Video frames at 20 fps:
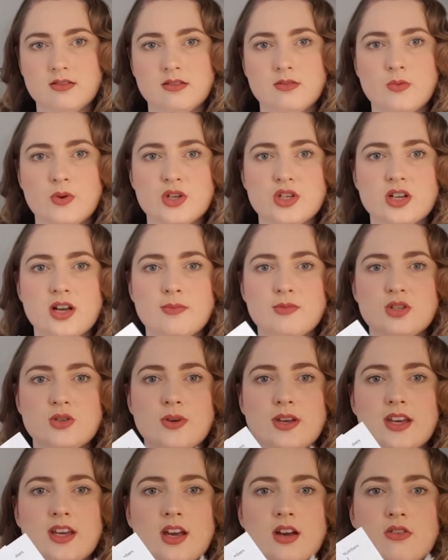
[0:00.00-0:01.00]
which I'm
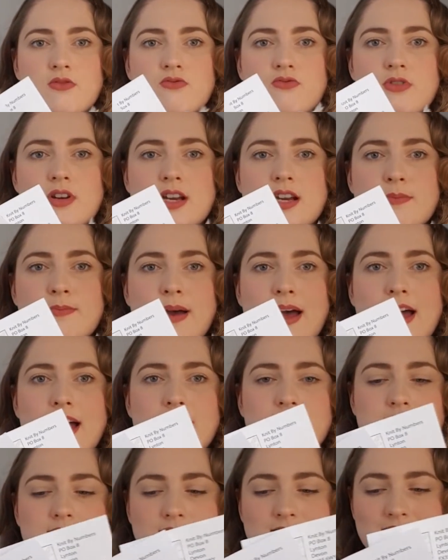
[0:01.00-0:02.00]
doing a really
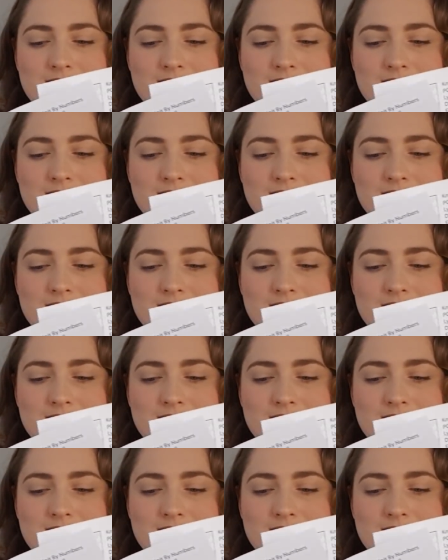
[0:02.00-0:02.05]
bad